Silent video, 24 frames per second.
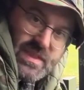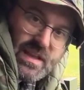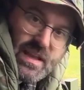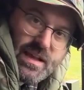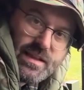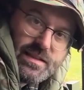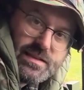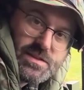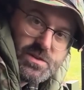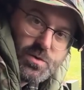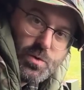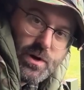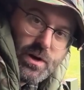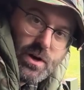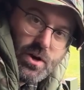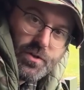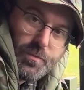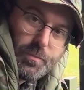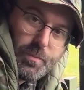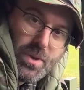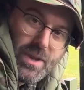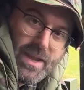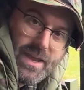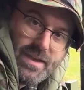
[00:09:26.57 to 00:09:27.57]
there's quite a lot
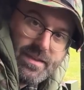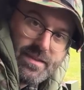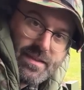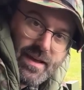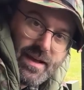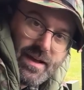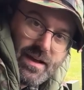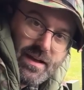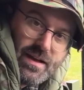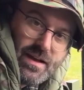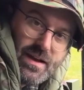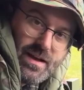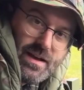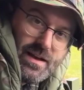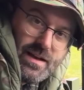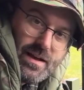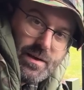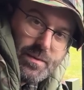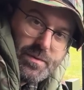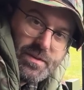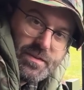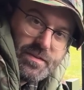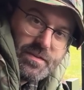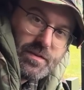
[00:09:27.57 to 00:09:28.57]
of play there.
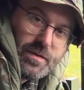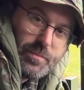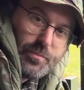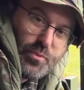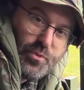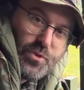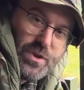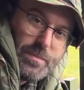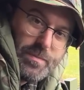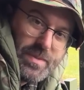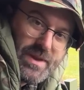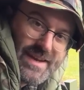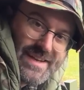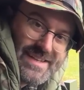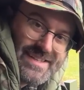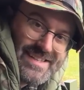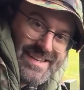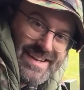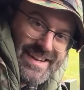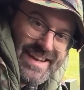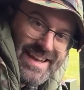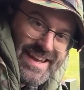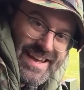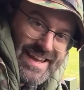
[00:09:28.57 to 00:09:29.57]
I mean, this is a
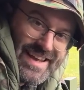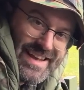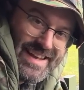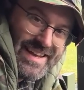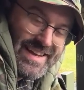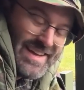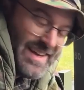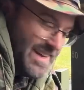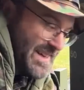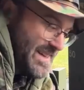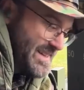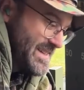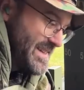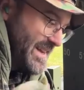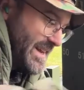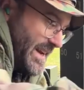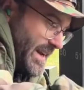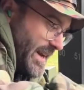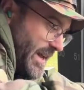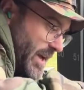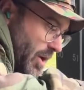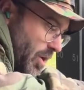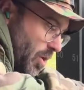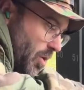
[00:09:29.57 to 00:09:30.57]
pre-Picatinny
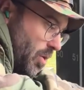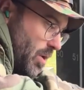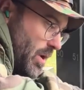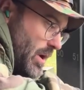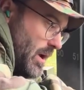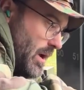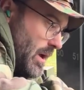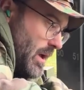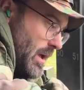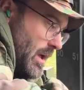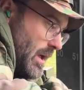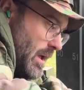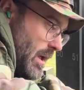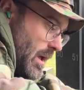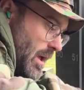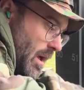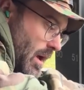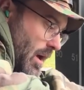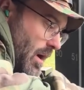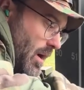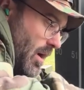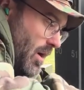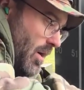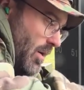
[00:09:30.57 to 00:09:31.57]
dealio,
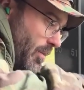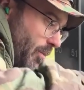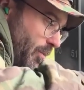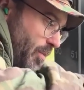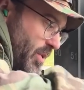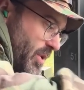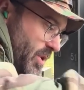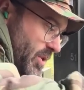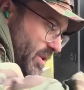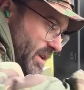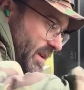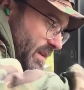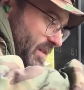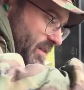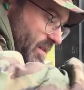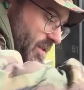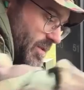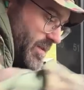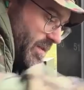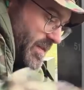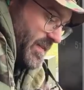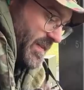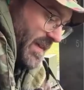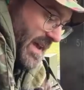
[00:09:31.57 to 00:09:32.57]
but you need to
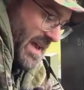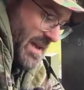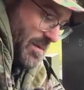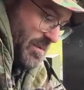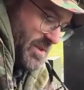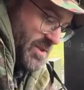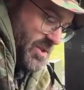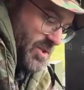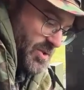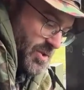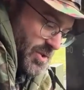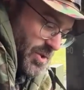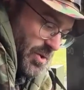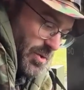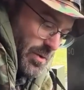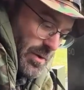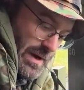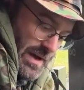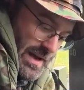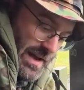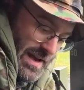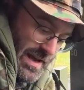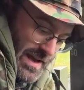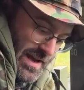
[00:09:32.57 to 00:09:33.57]
do the same as you do
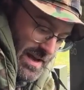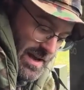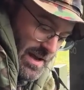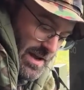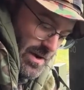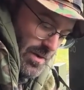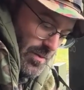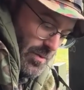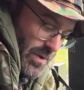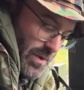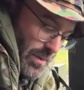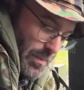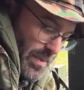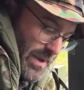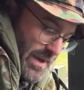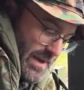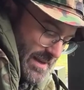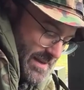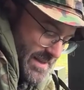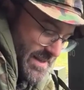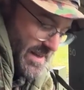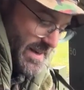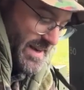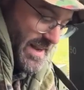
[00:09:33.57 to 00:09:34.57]
with a
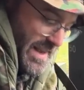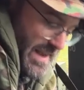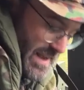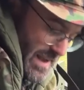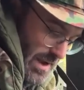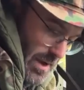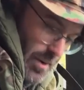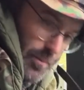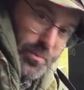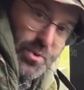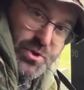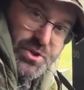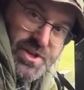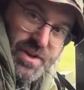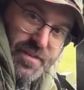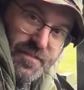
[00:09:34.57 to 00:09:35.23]
Picatinny. Push it